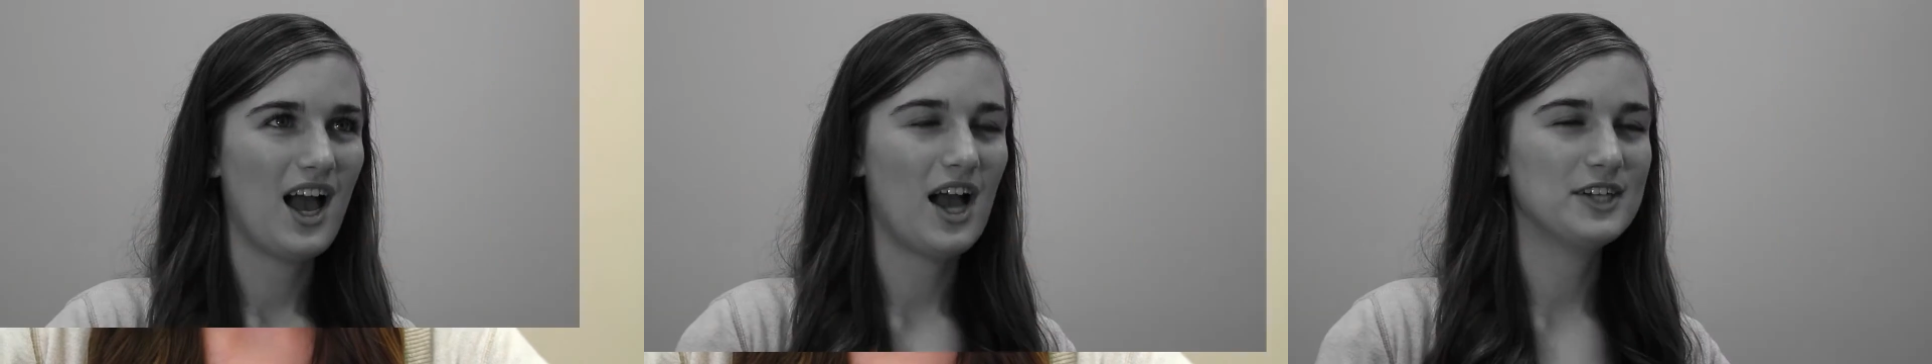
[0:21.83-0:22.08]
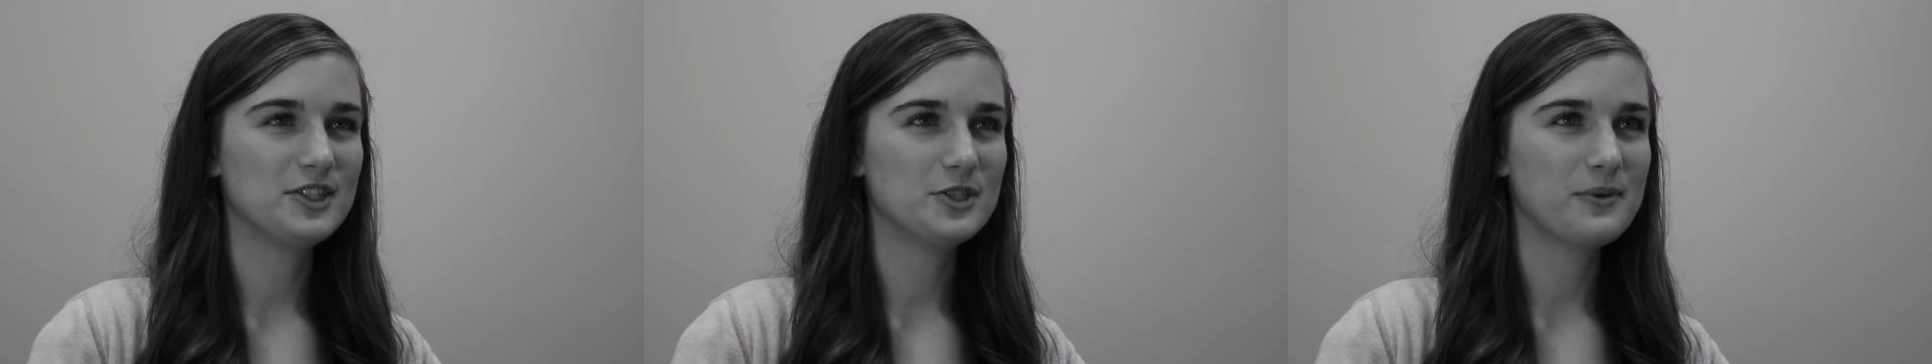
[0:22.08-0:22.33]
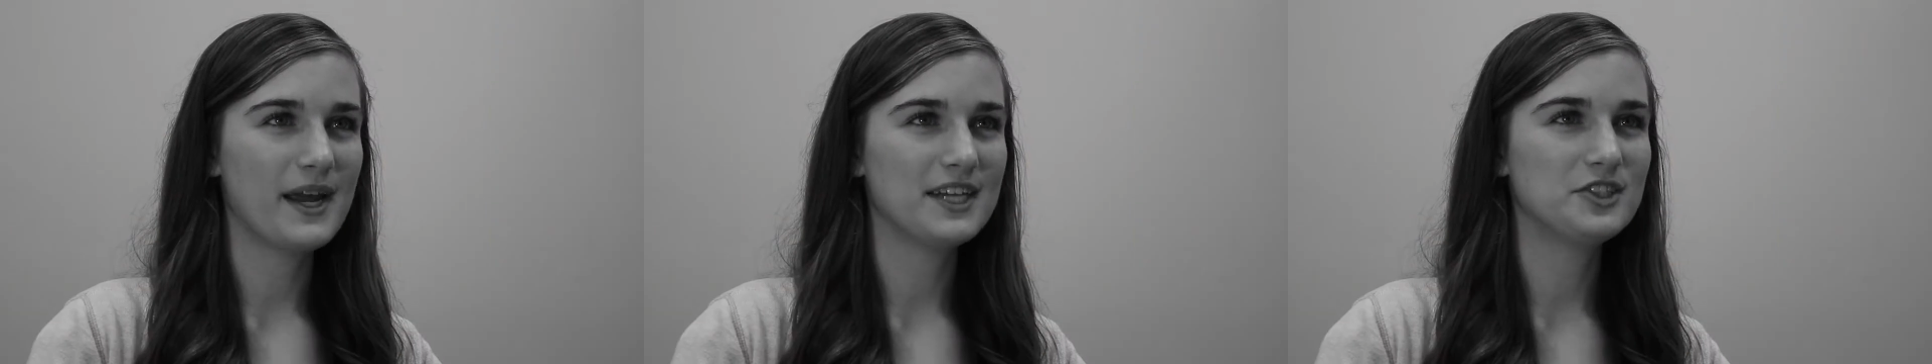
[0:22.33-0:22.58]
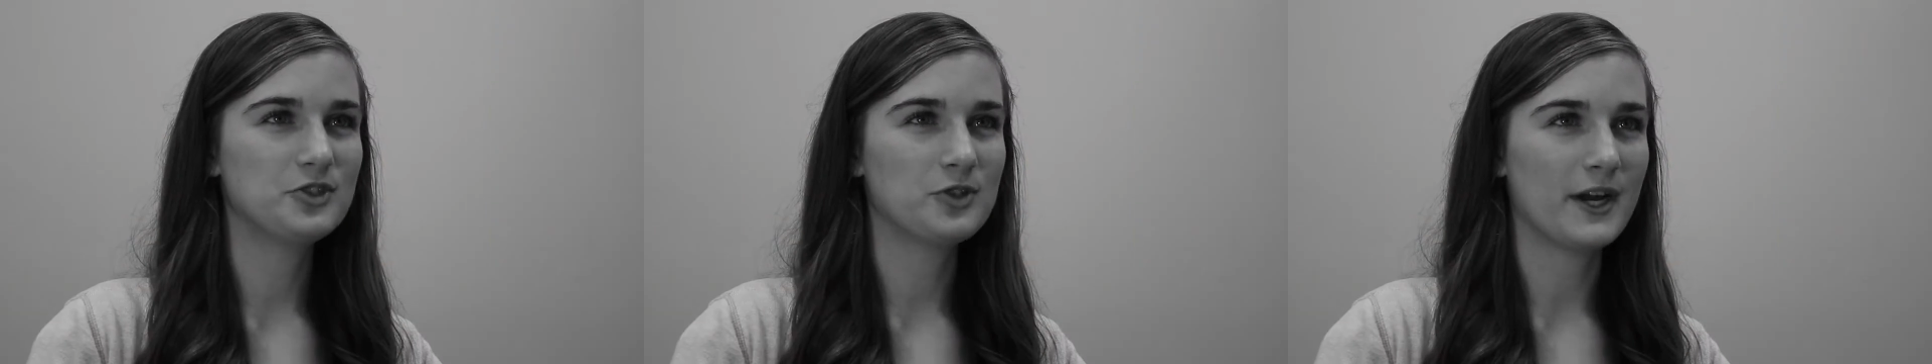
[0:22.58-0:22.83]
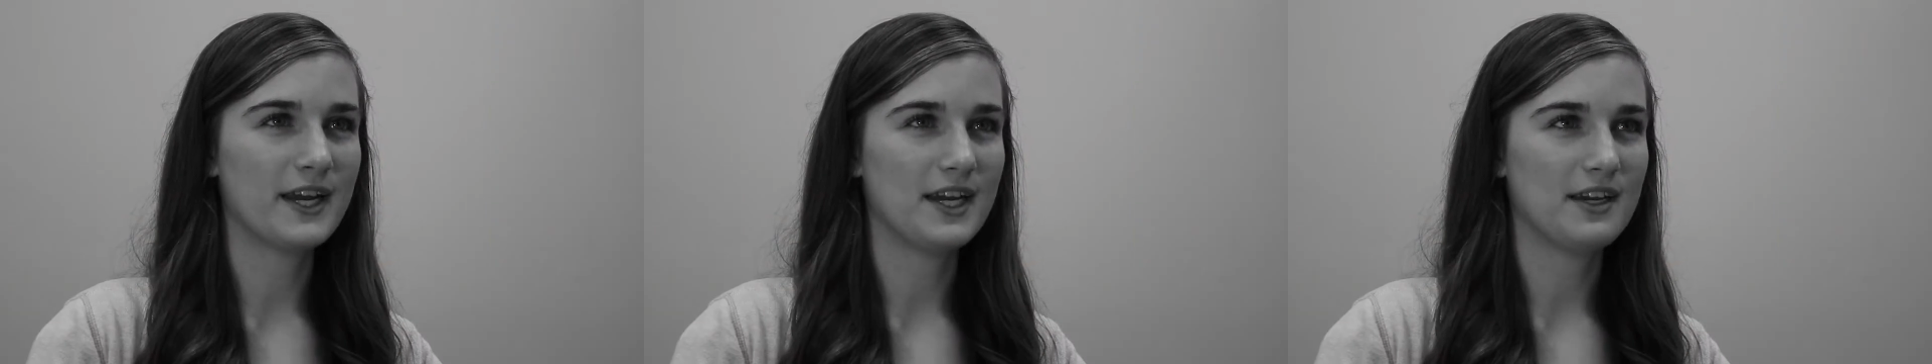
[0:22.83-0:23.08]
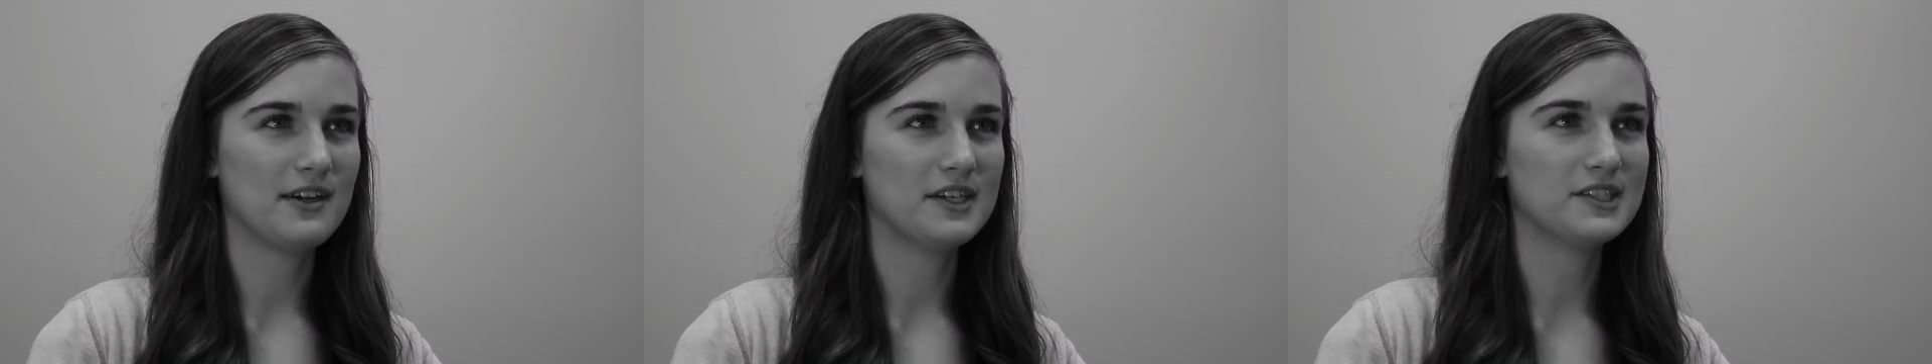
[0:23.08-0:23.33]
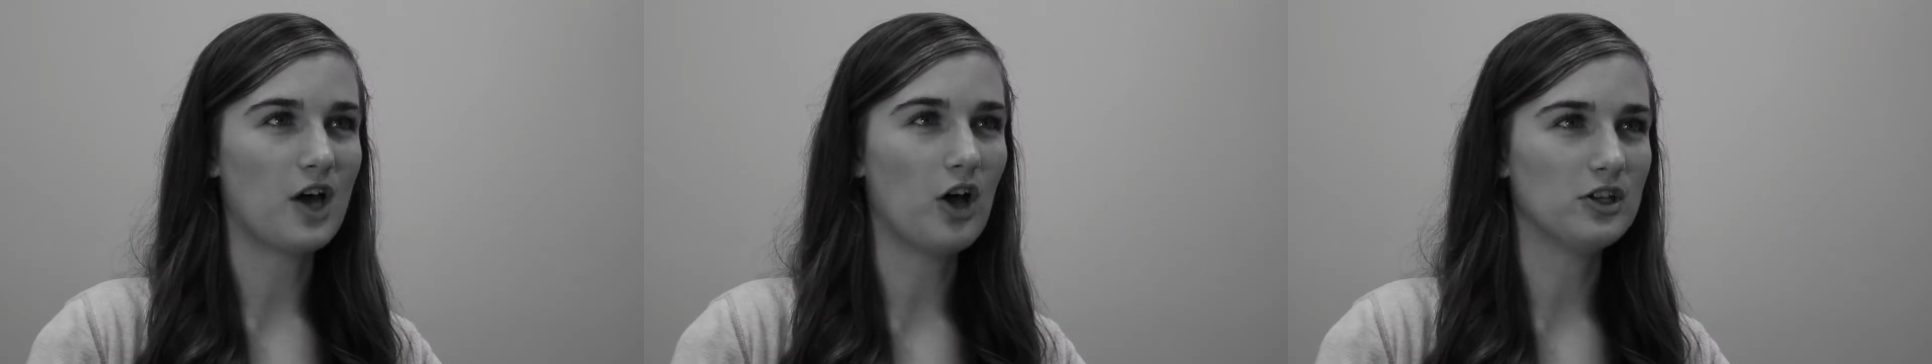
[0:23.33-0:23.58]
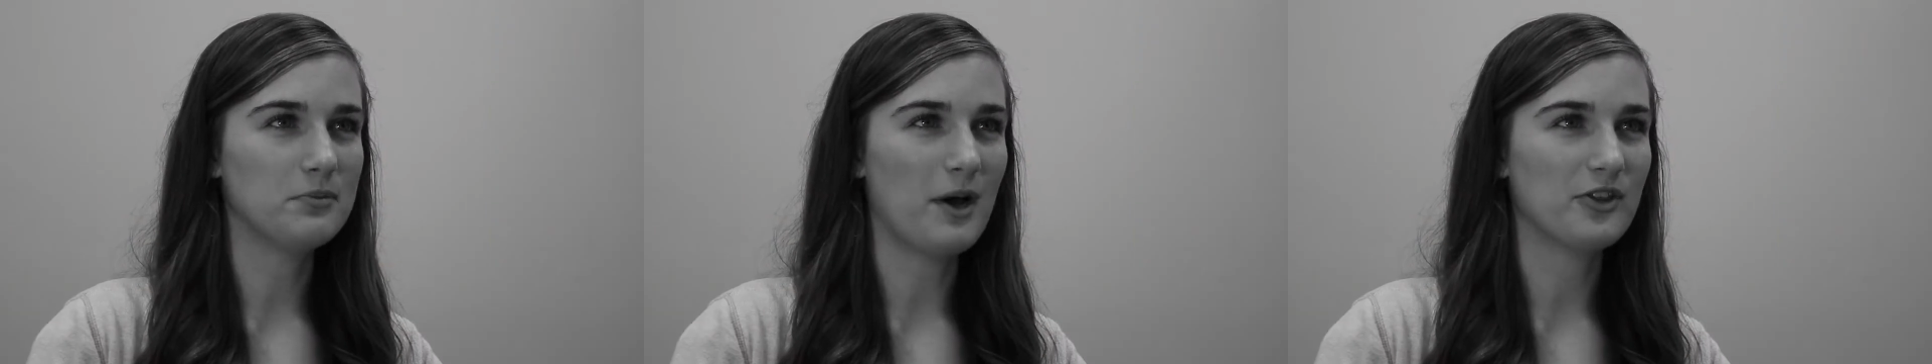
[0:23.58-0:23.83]
Underage drinking is
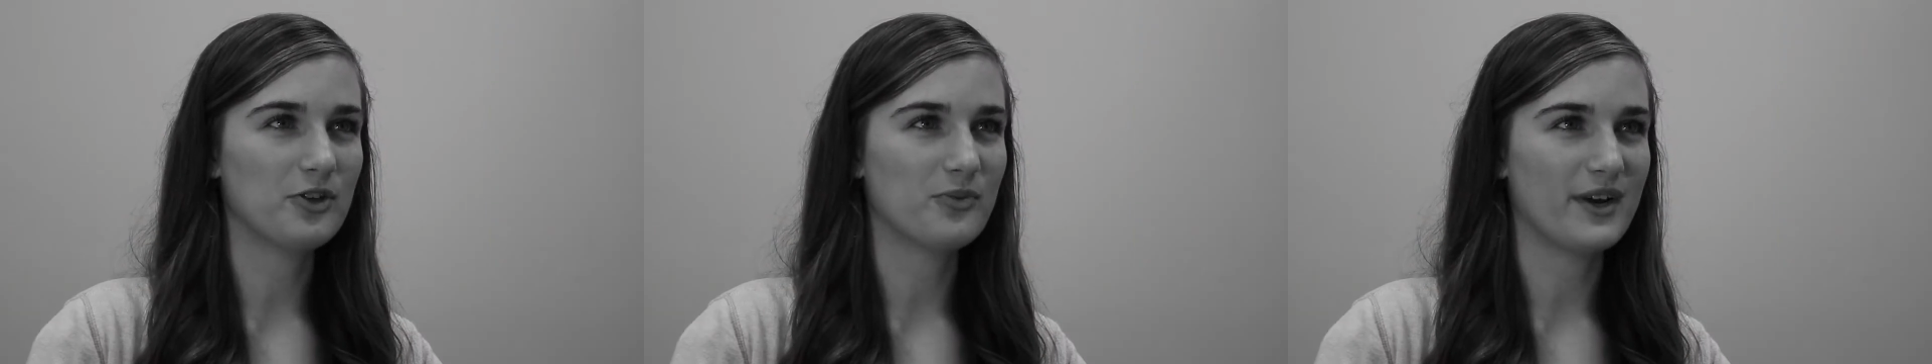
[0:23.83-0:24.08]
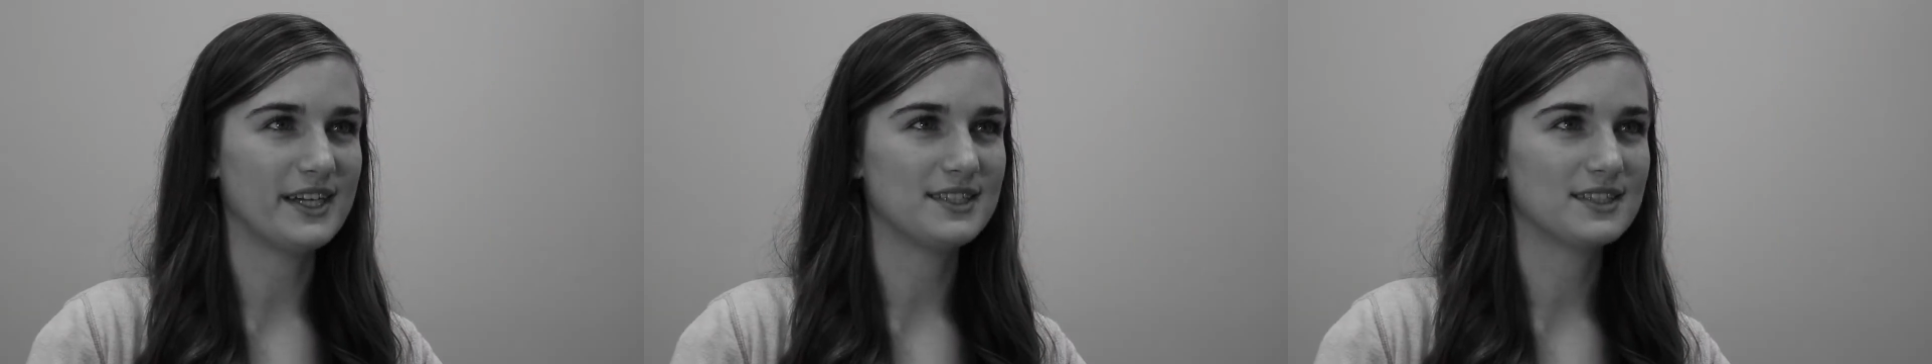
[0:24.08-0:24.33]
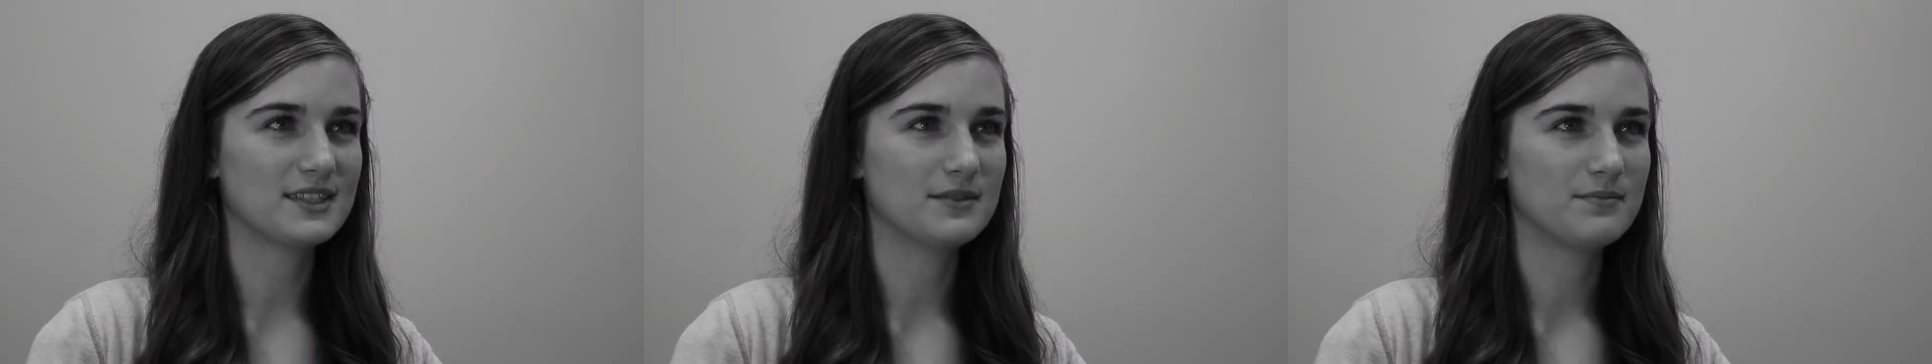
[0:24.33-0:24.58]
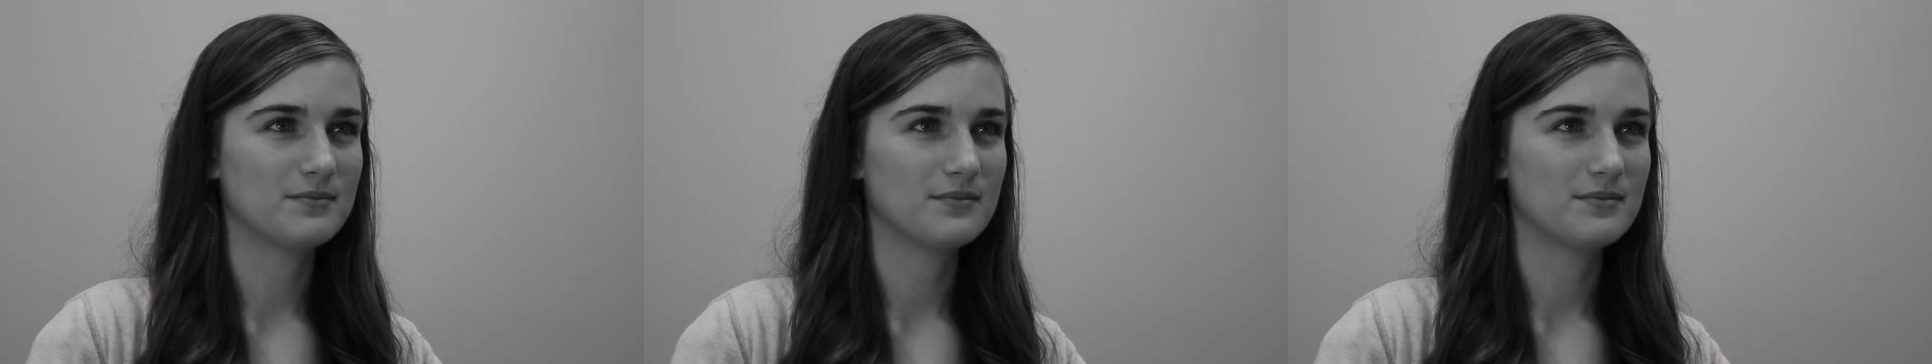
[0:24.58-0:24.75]
all about the risk.